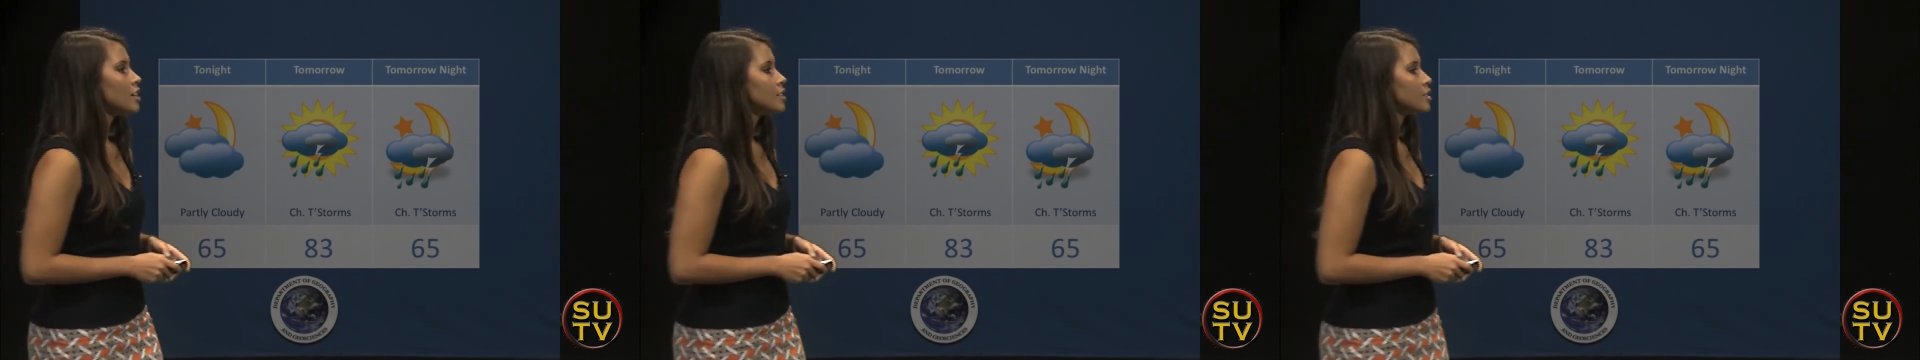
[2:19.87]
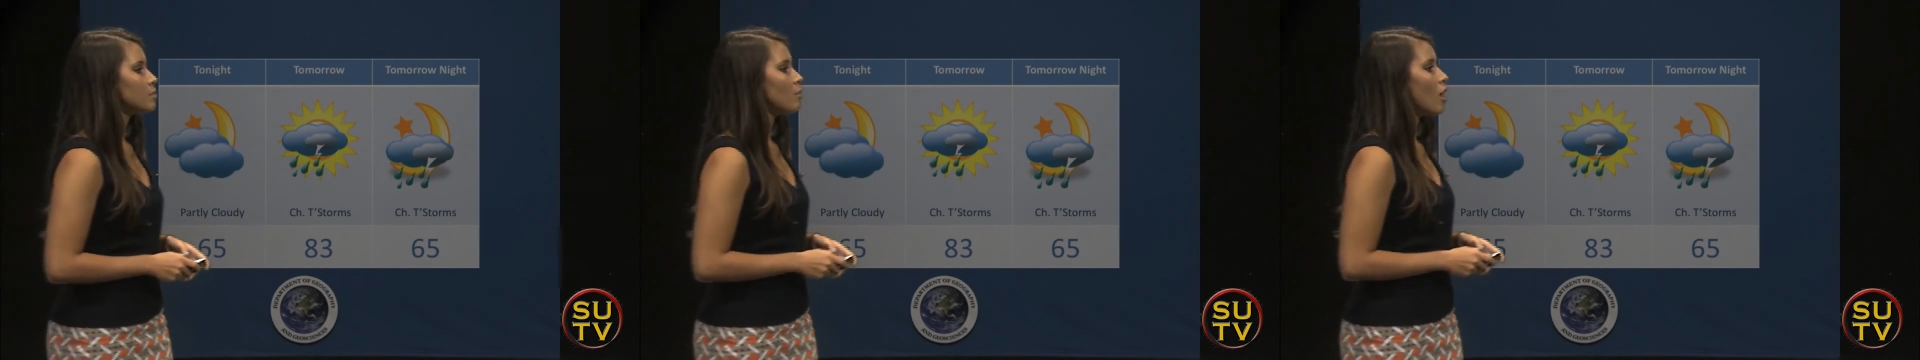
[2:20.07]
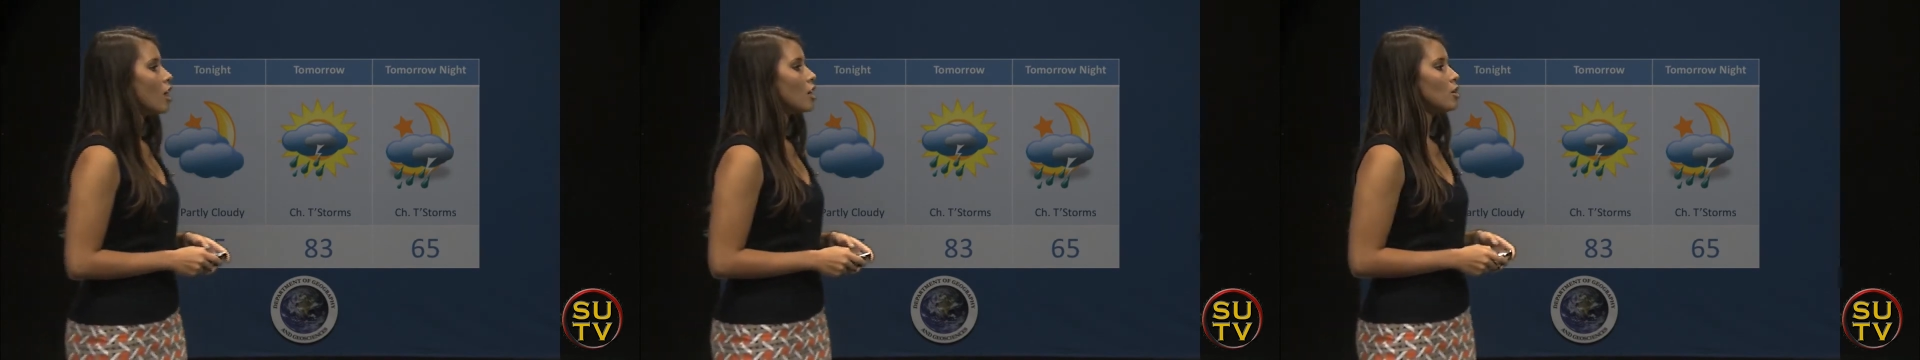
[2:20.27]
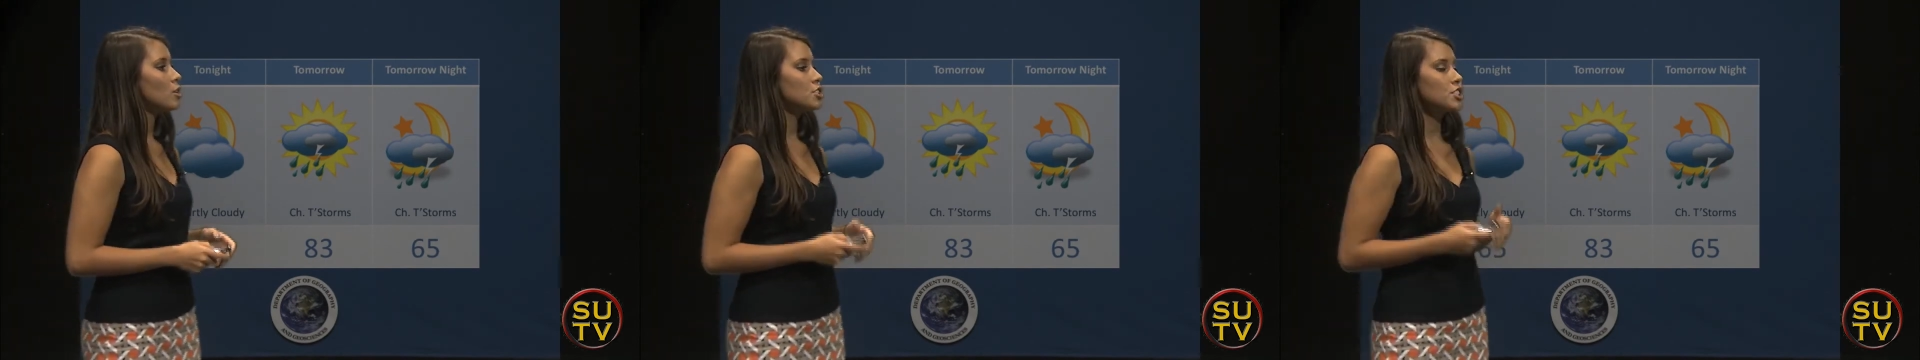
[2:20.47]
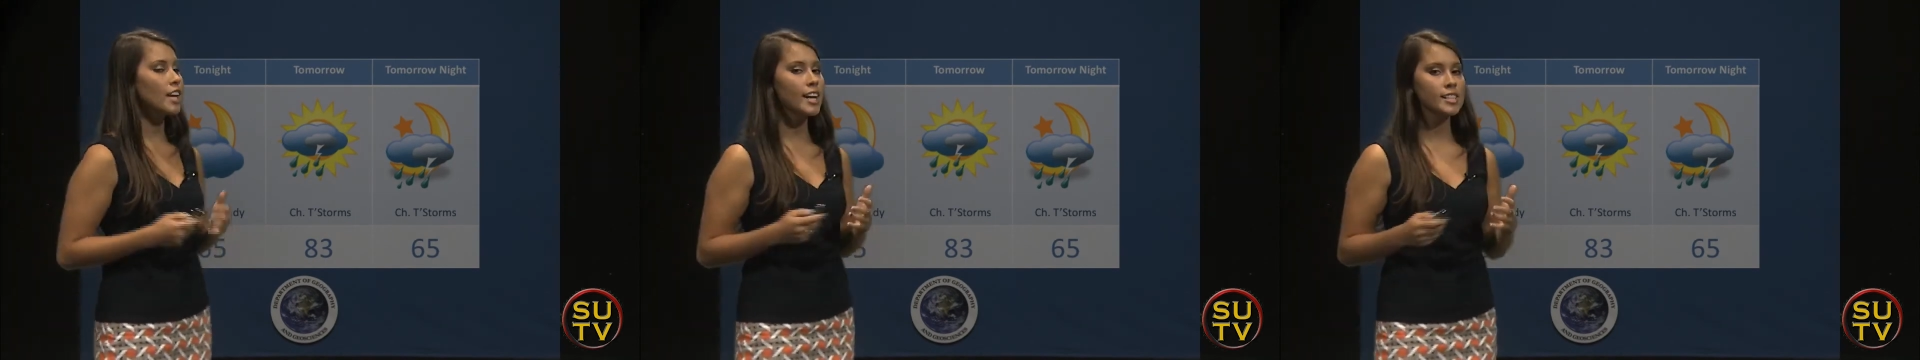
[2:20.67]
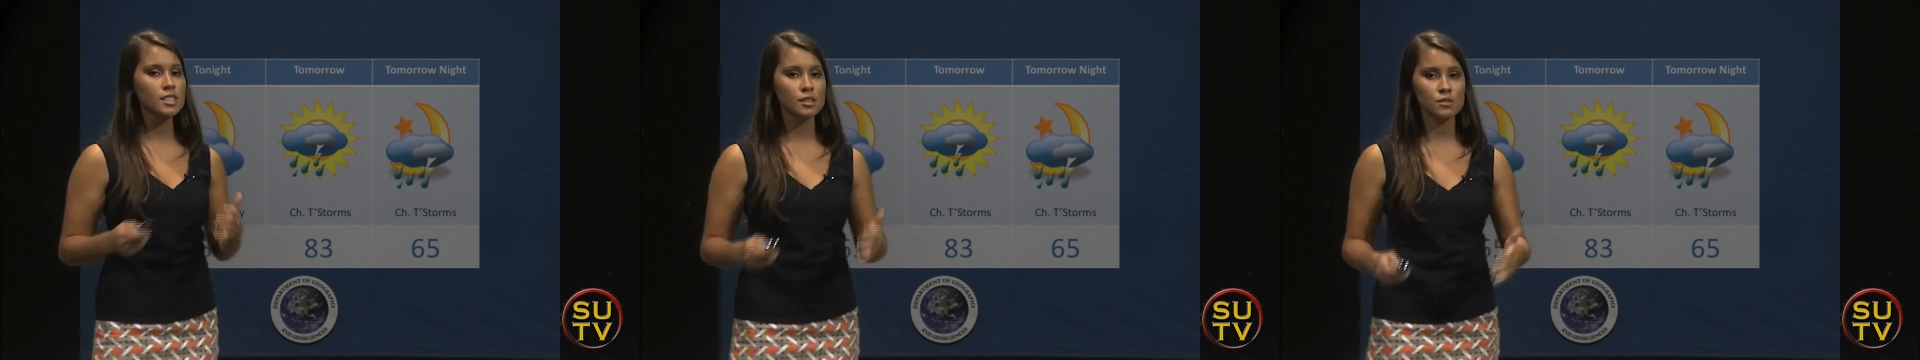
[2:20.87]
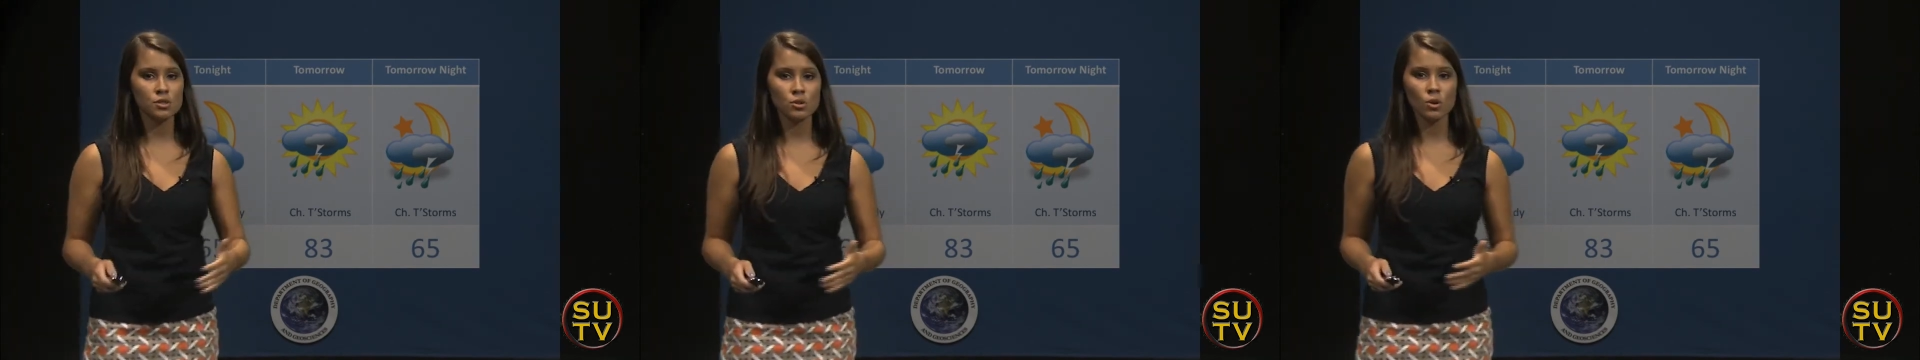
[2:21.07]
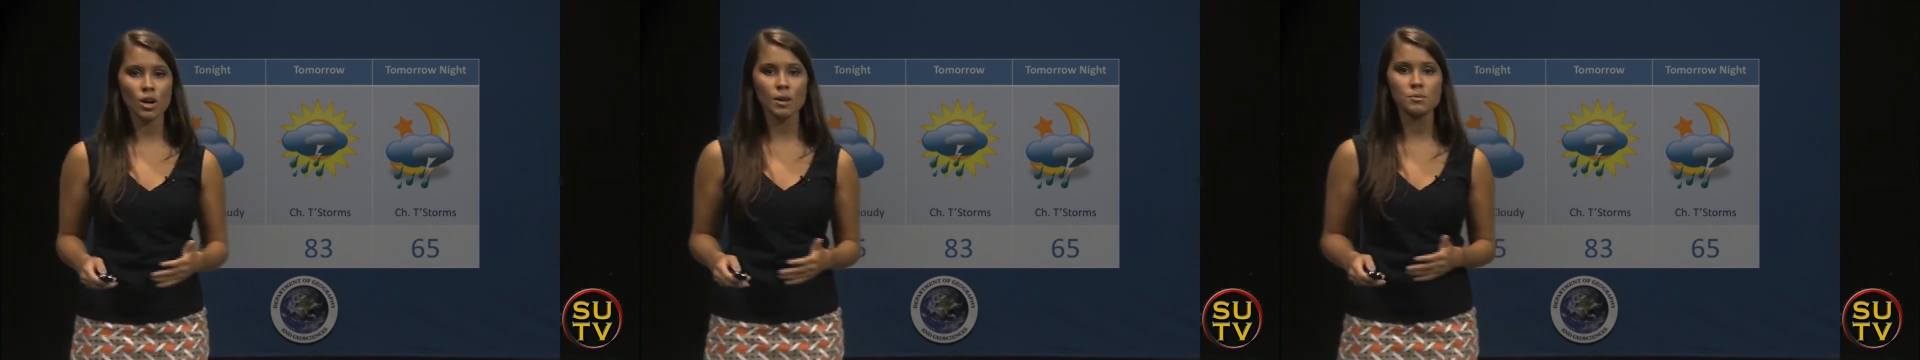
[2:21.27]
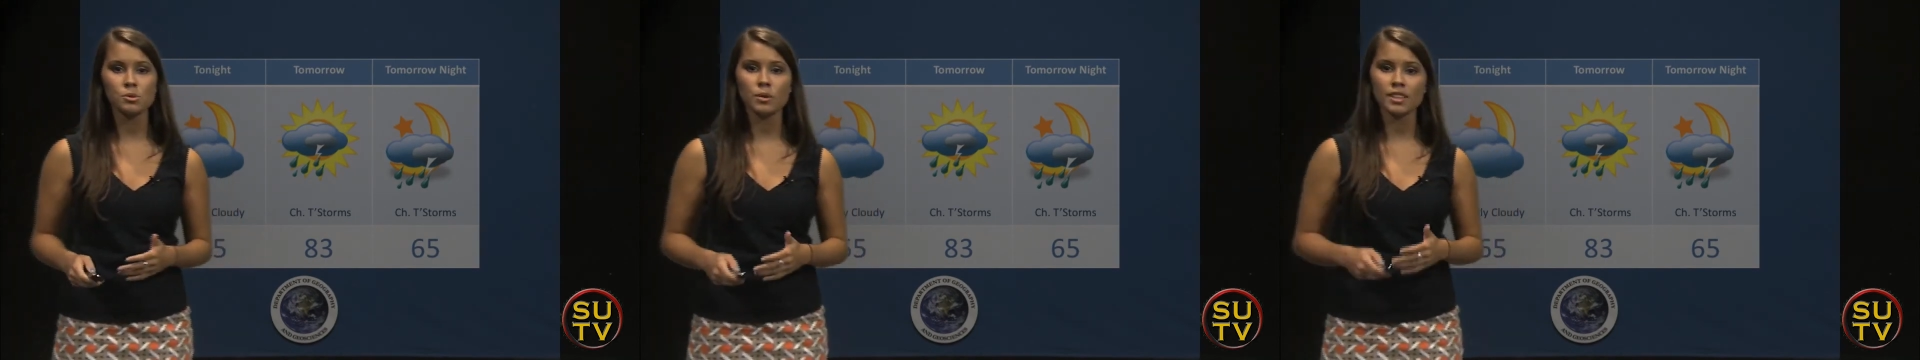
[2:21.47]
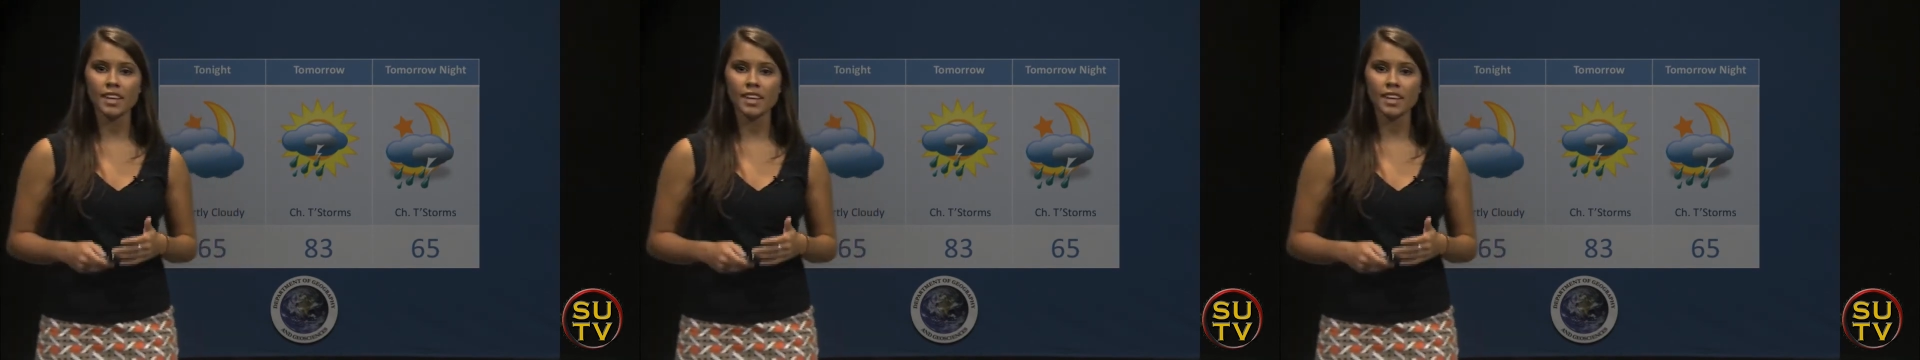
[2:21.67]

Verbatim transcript: Tomorrow, a chance of storms with